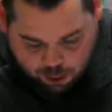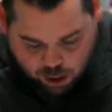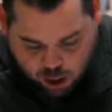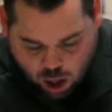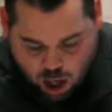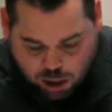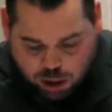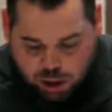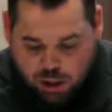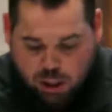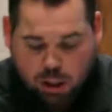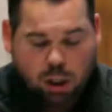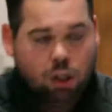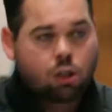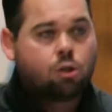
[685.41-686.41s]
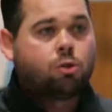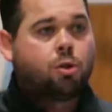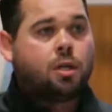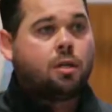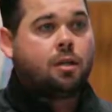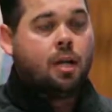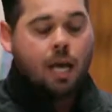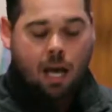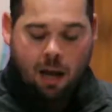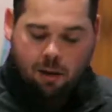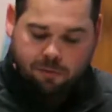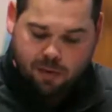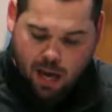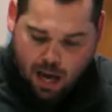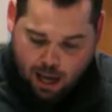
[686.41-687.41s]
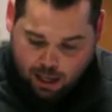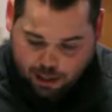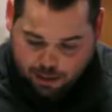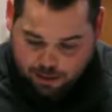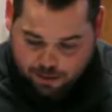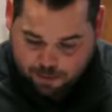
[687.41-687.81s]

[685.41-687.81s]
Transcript: belonged to the children of God.